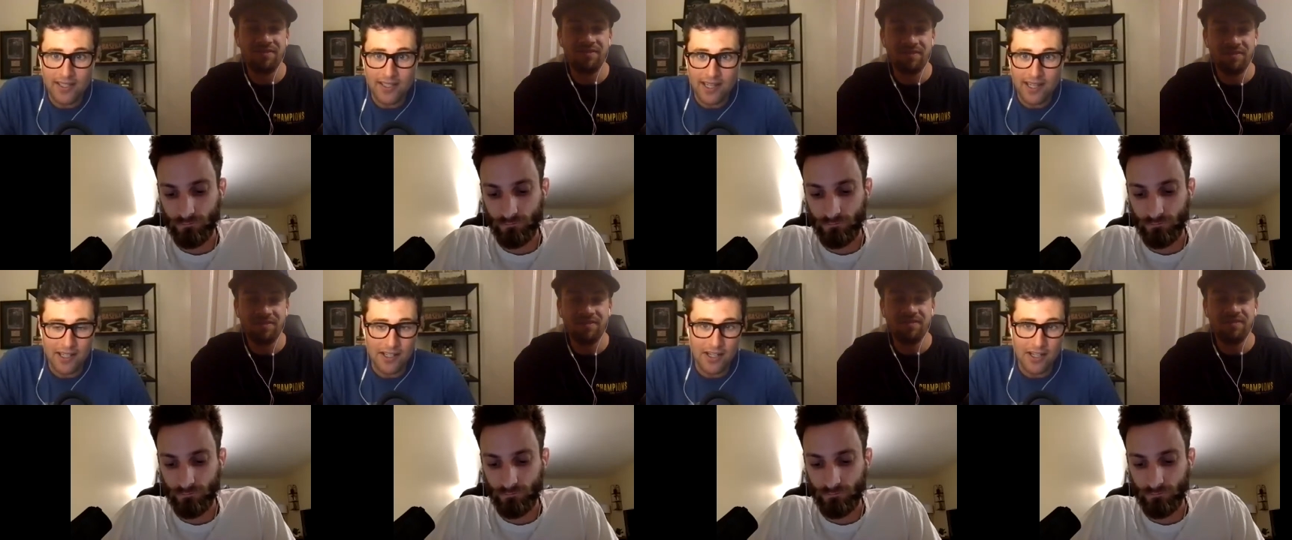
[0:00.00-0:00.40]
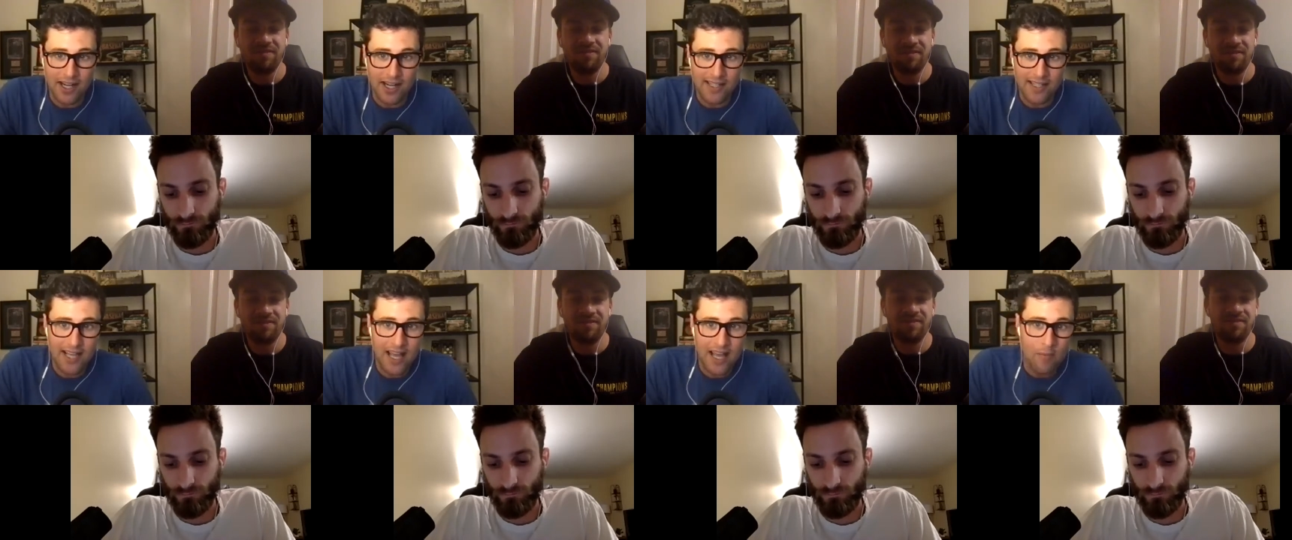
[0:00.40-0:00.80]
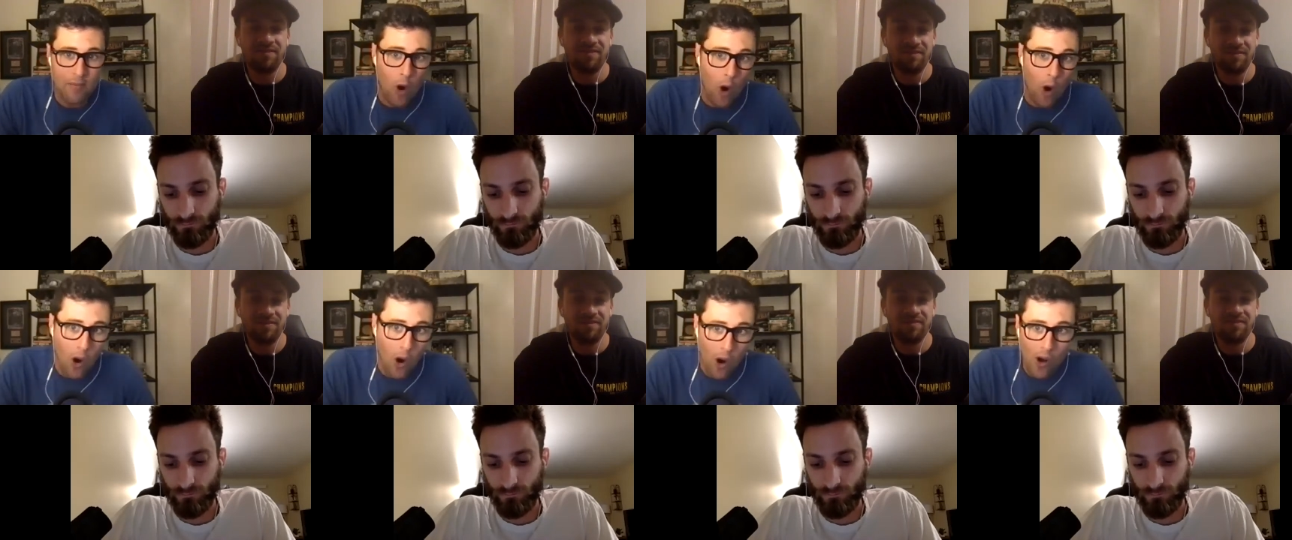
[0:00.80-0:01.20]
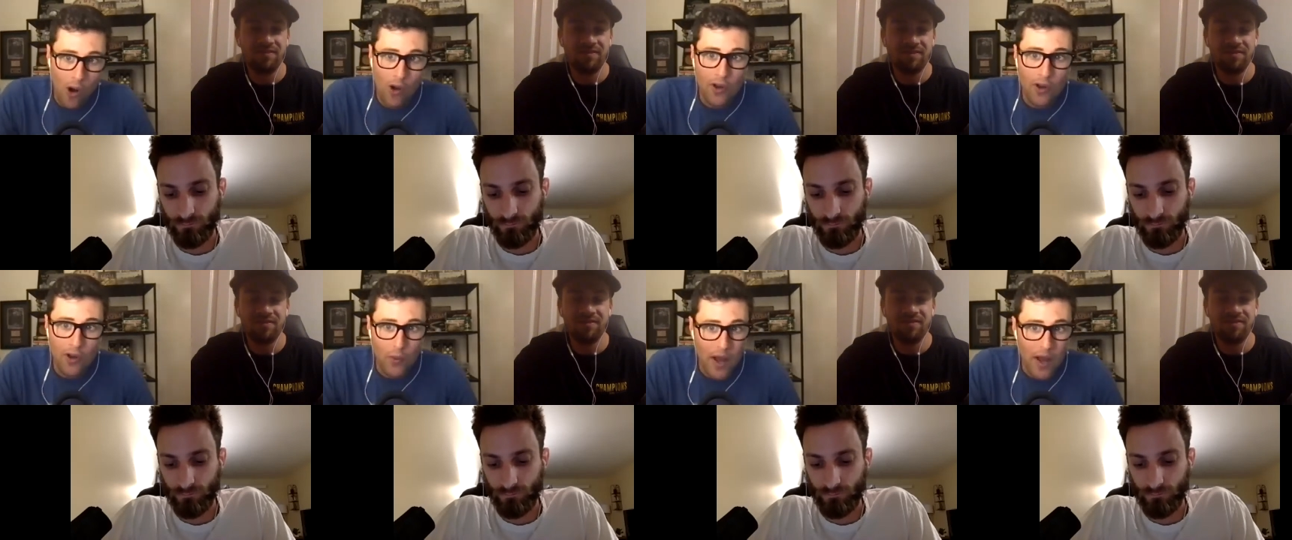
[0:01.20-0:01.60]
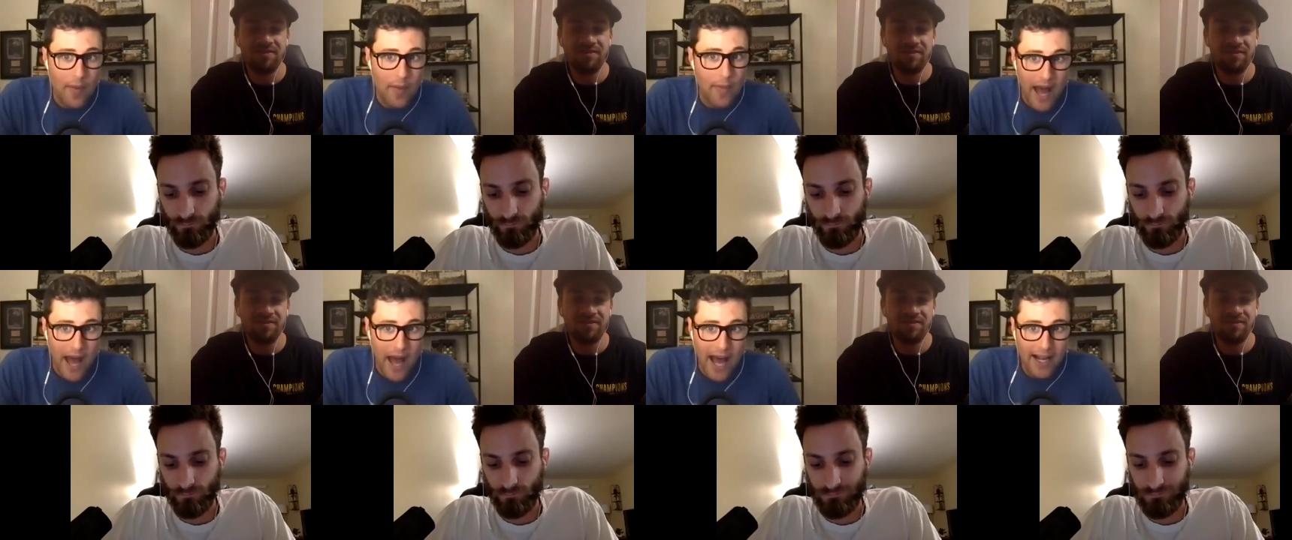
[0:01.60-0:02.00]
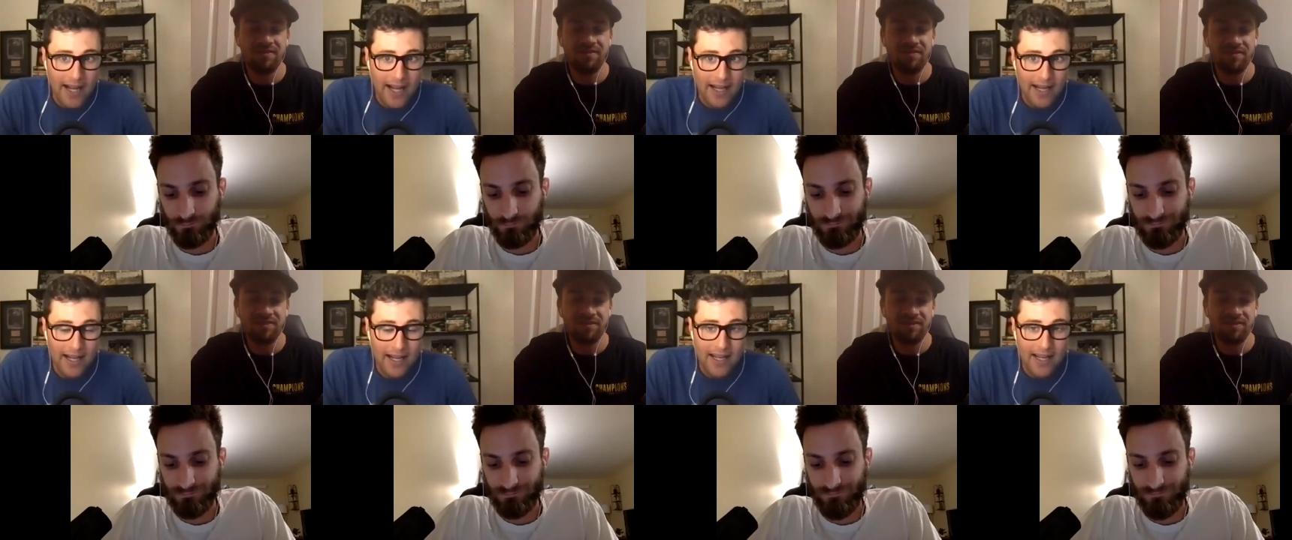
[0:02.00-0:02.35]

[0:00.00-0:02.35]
Speaker 1: and the Giants came all the way back,